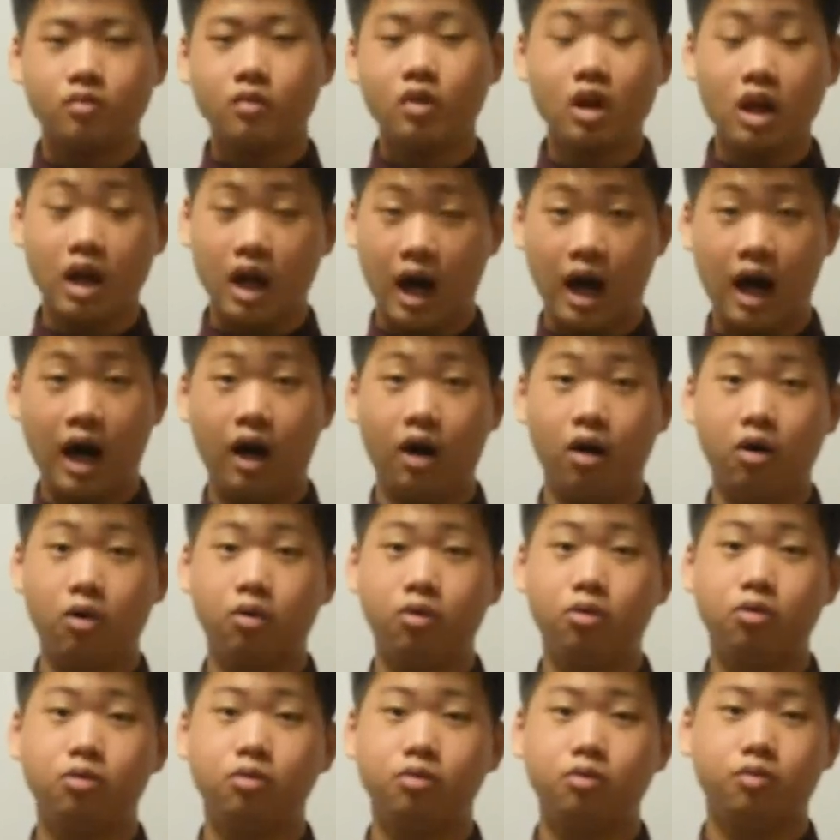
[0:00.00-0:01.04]

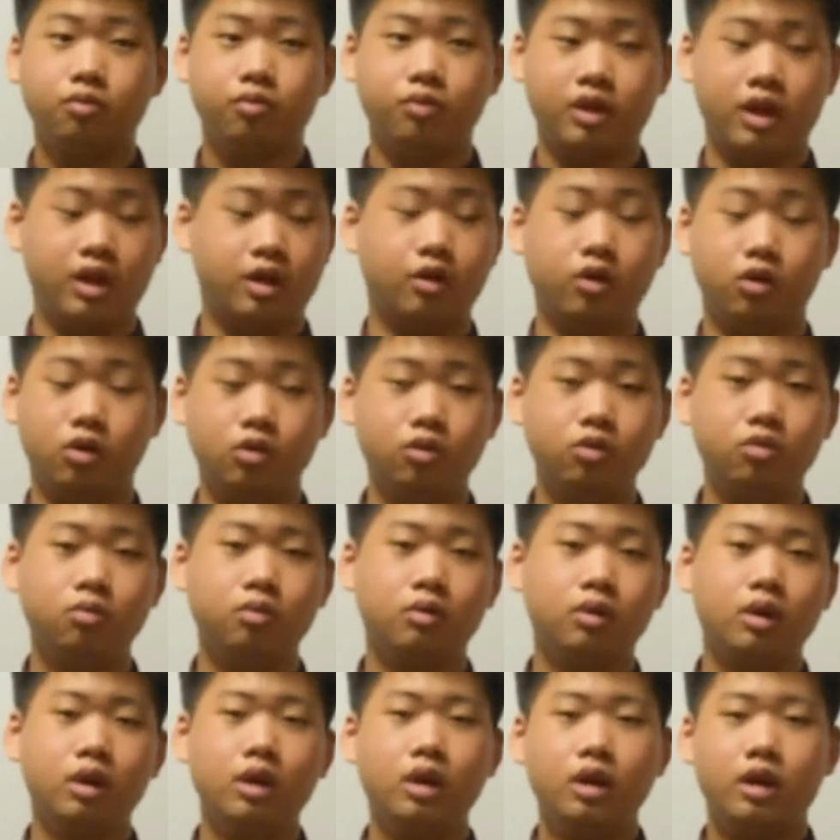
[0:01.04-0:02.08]
how they go,
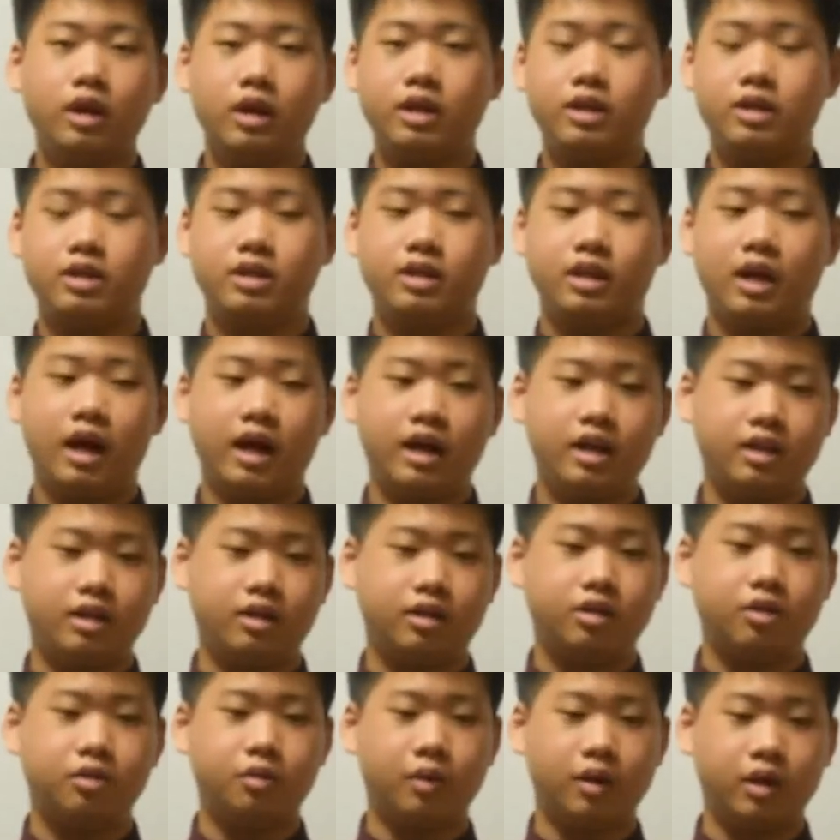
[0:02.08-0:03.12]
it's either
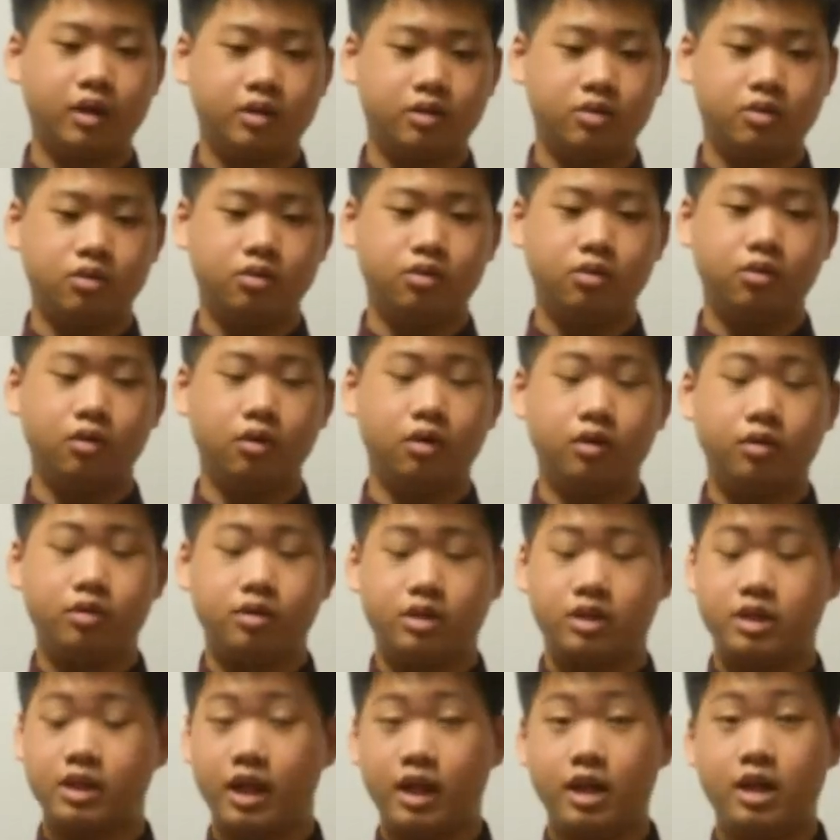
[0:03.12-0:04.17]
you want to
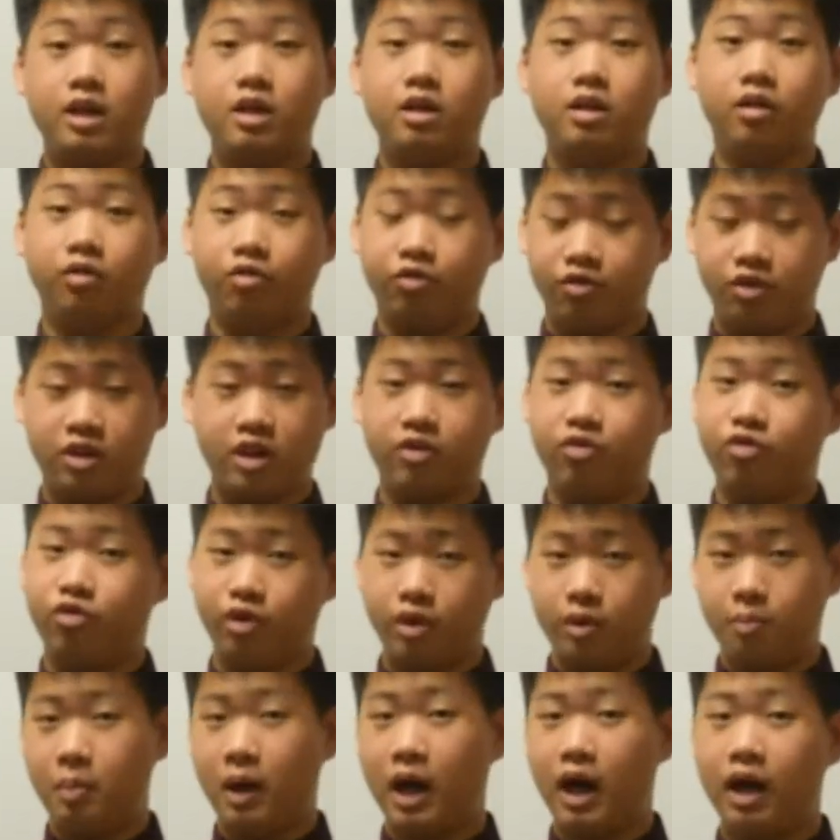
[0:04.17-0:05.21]
study their
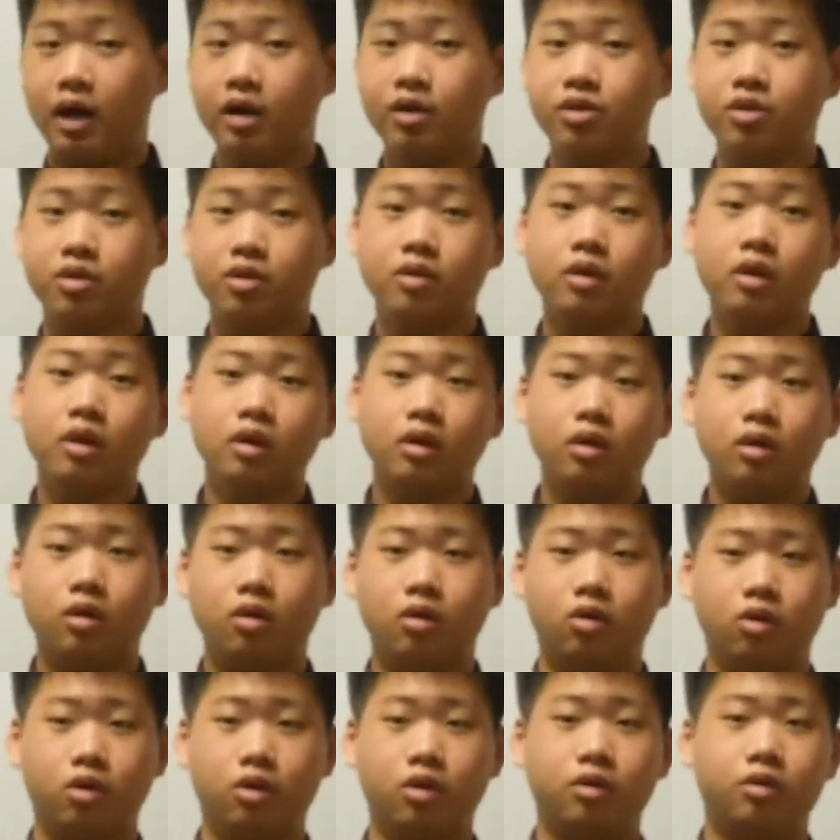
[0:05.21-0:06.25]
free path,
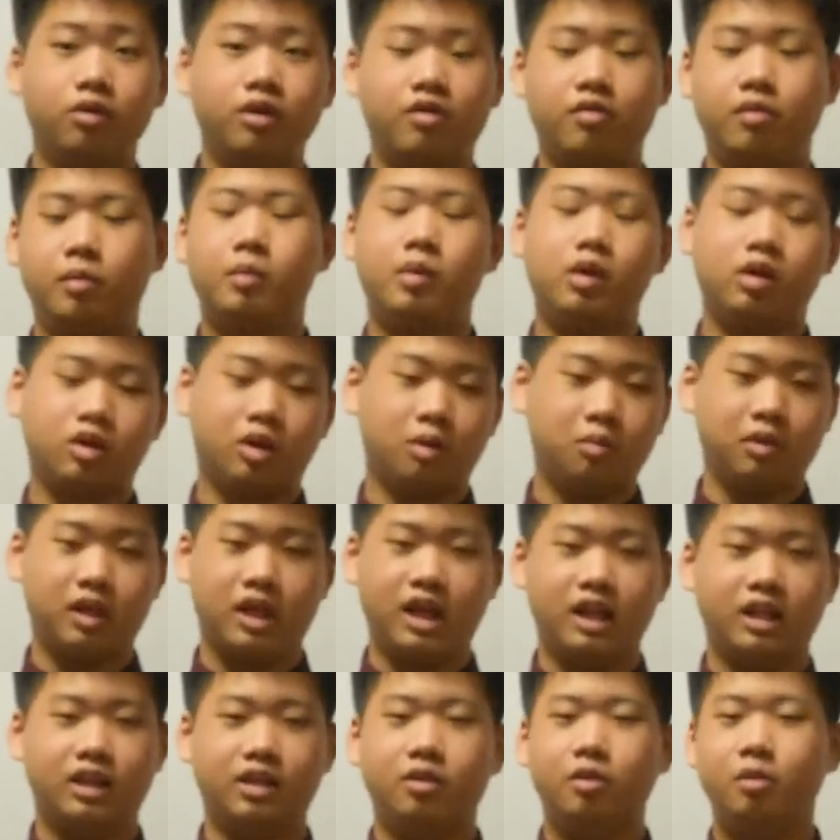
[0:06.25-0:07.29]
or even more
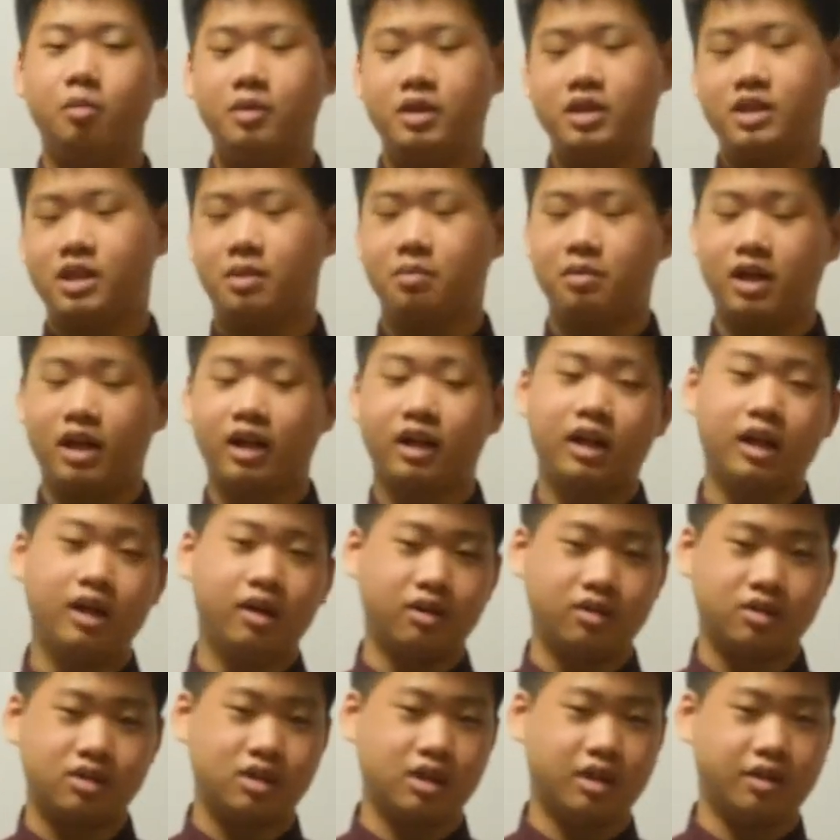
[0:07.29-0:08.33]
complicated will be something like
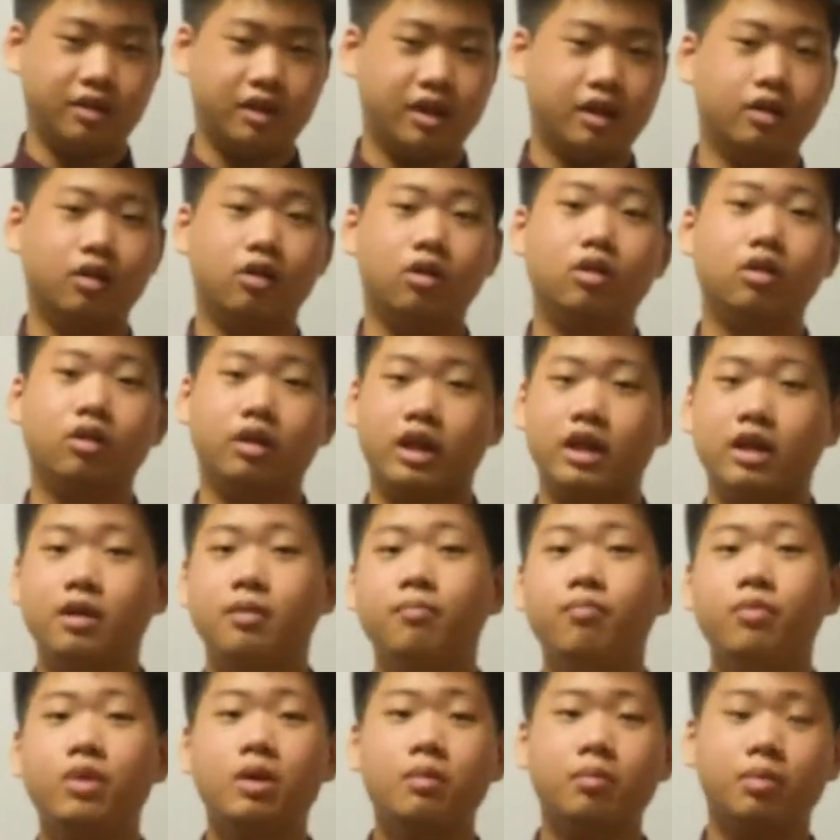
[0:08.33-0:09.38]
chaos theory and all, okay?
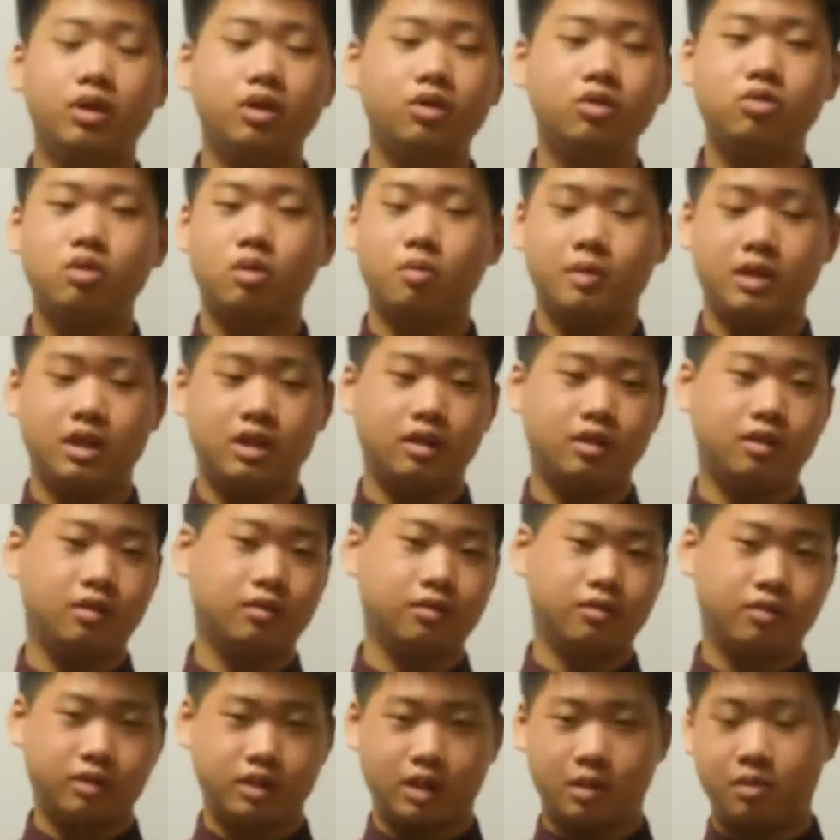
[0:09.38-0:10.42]
But those will be
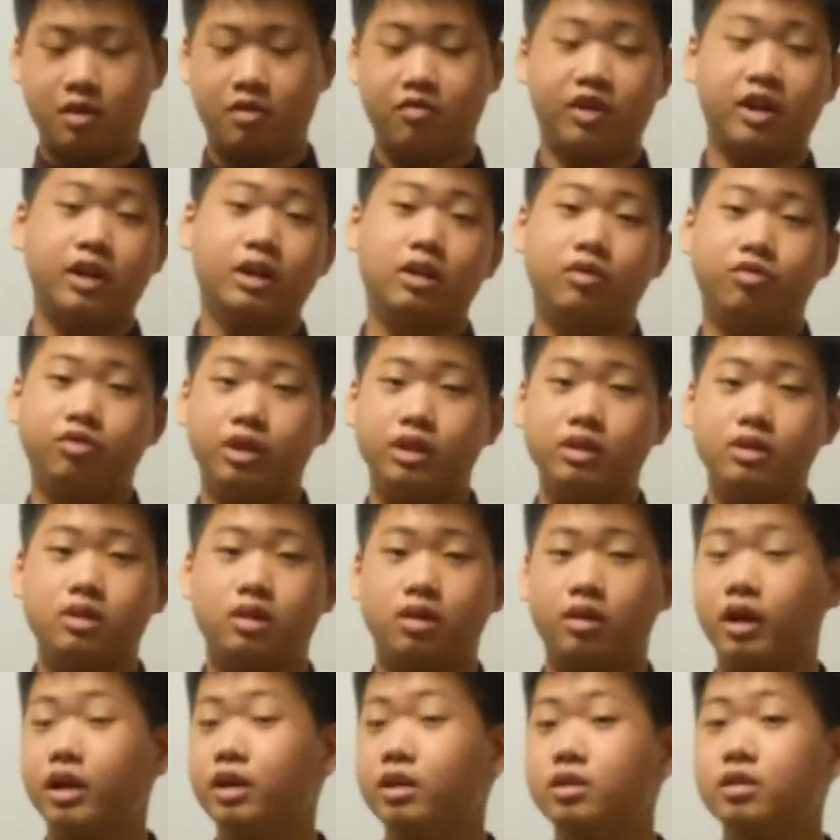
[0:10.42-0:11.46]
something very different,
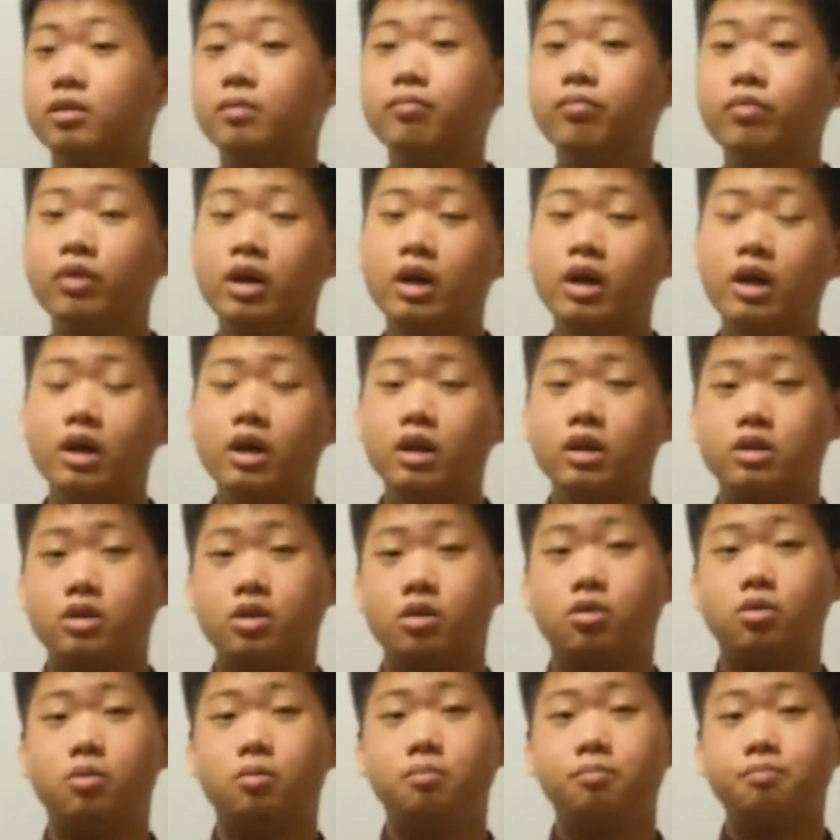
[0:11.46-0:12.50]
alright?
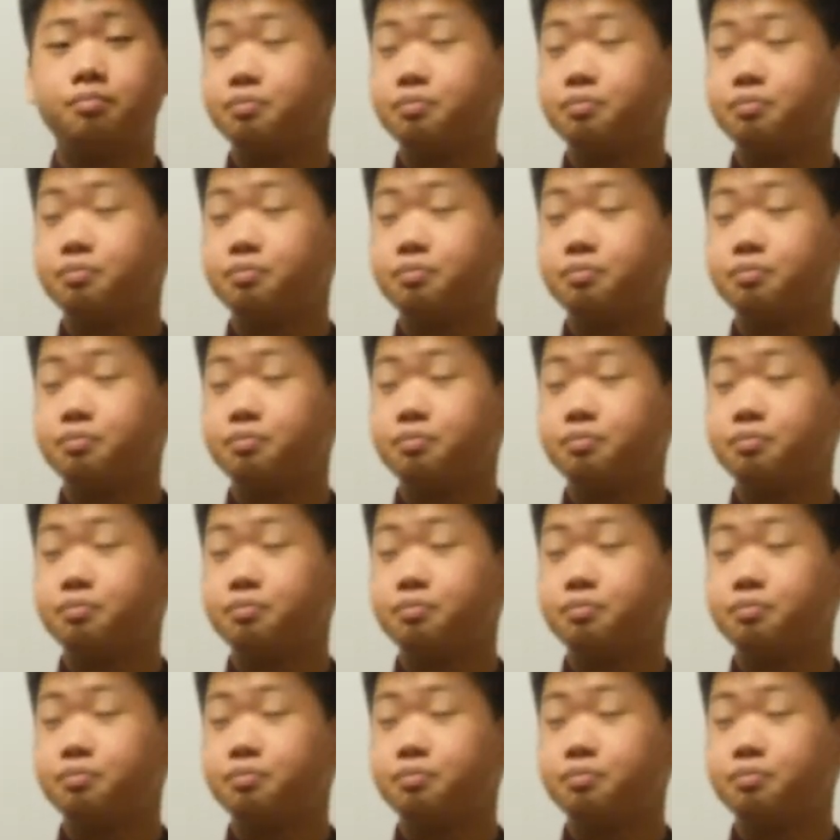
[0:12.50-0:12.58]
So,